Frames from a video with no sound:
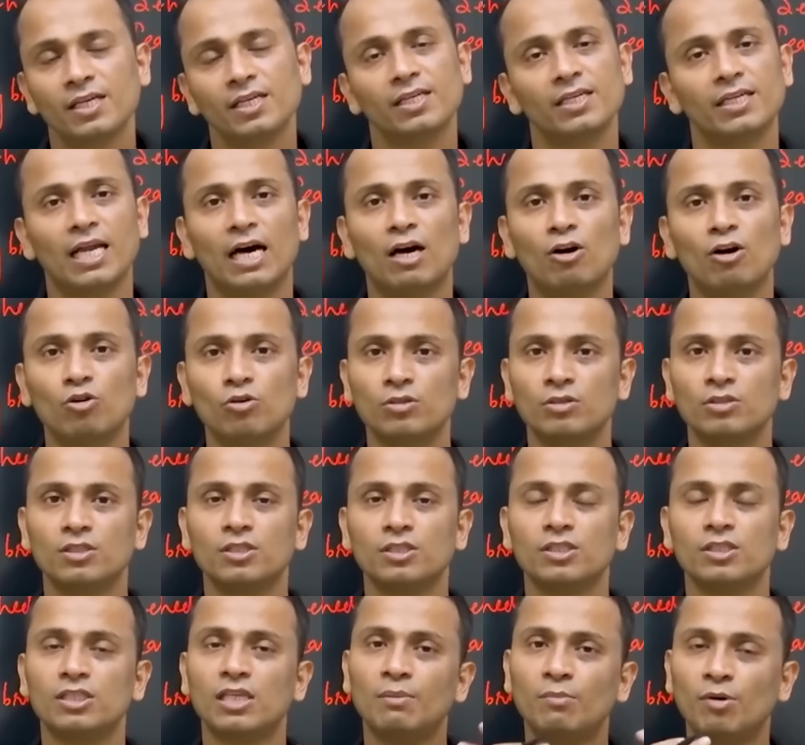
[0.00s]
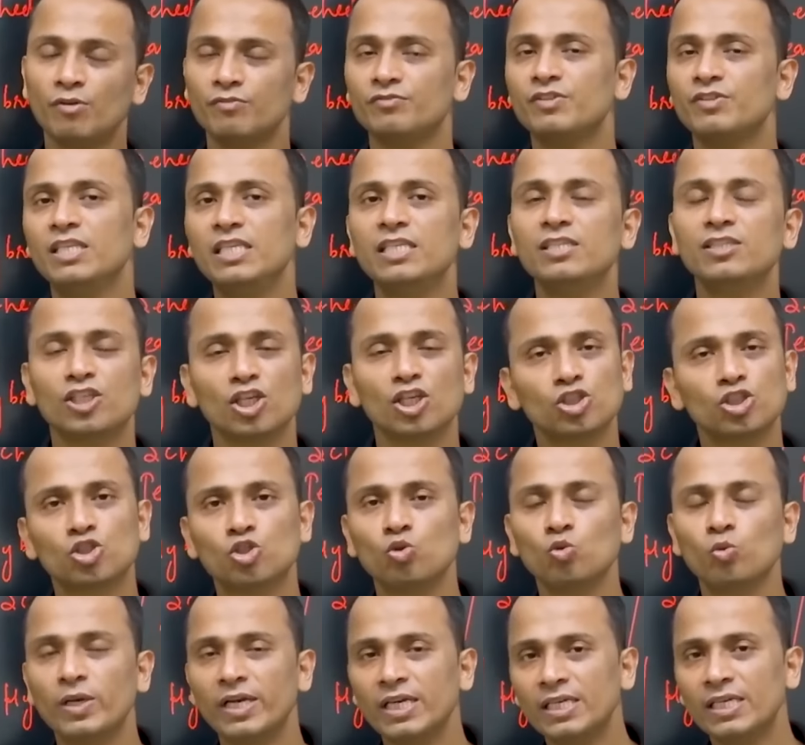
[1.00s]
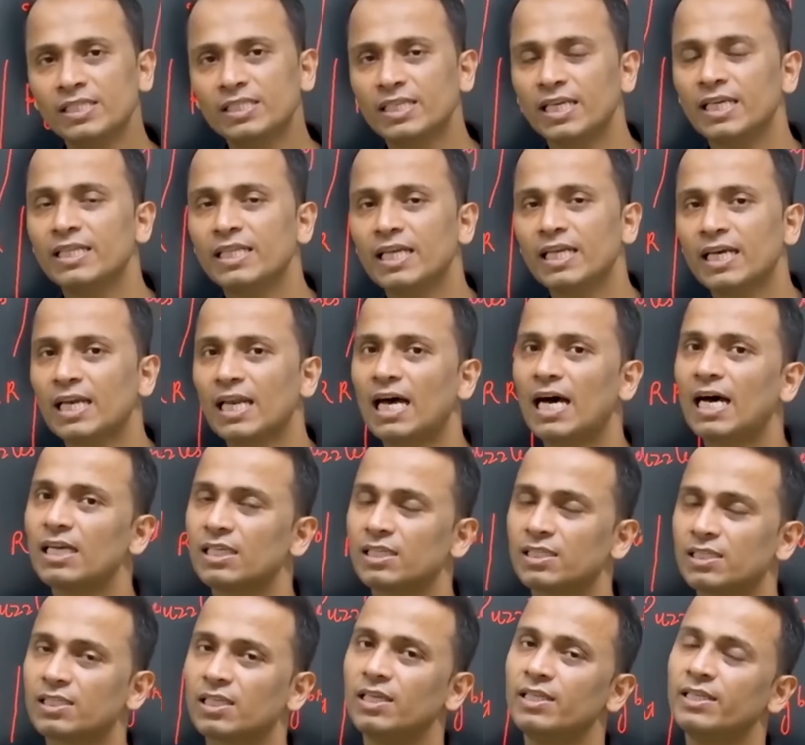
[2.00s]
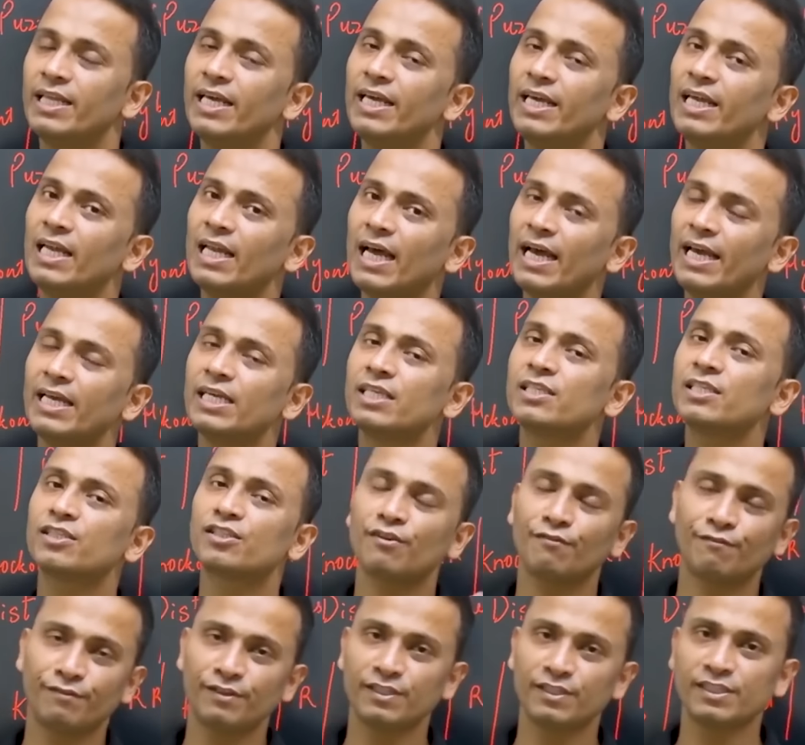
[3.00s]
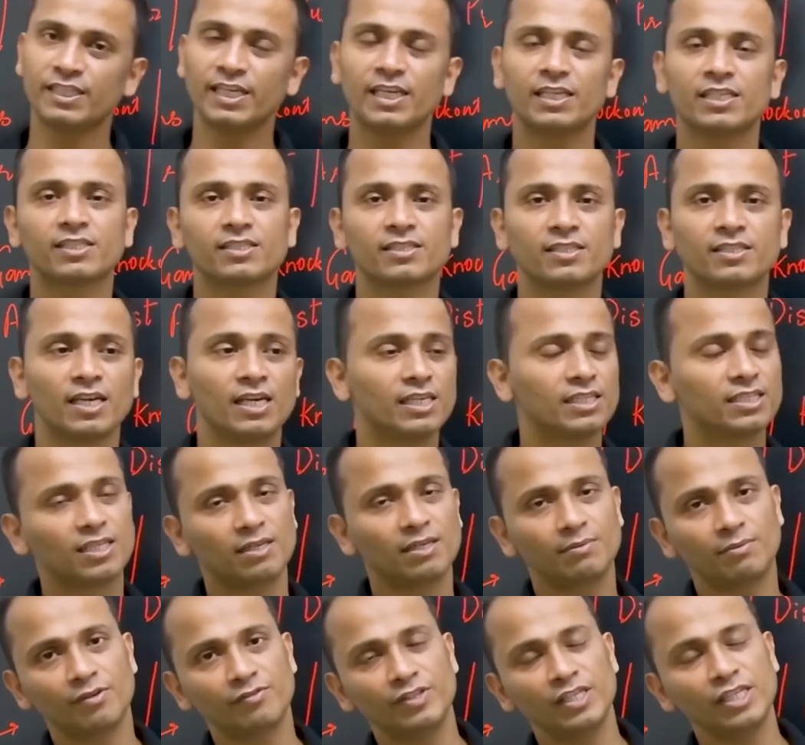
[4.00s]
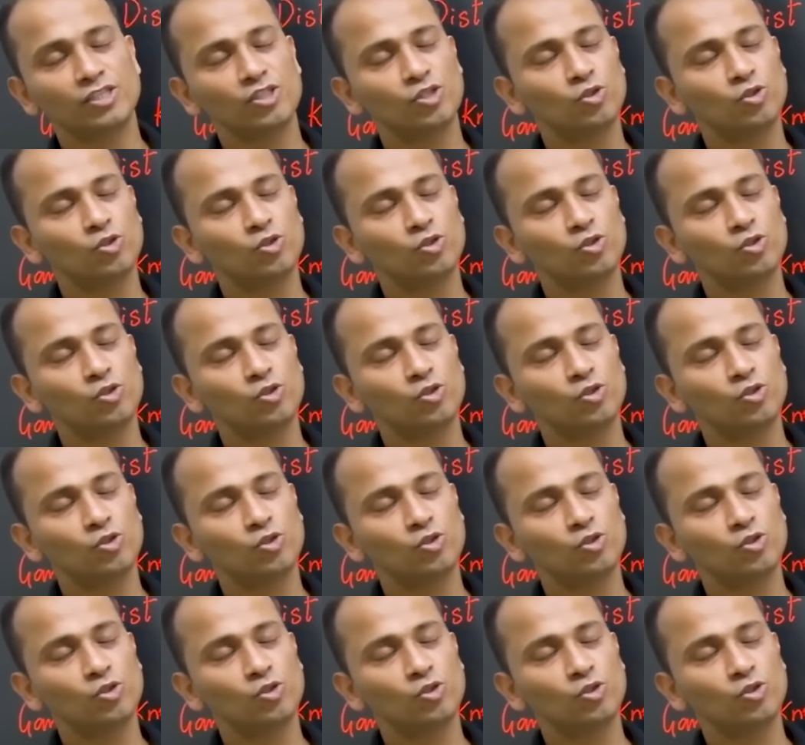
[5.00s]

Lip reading: Now, some of these students in the class, they like physics, some of these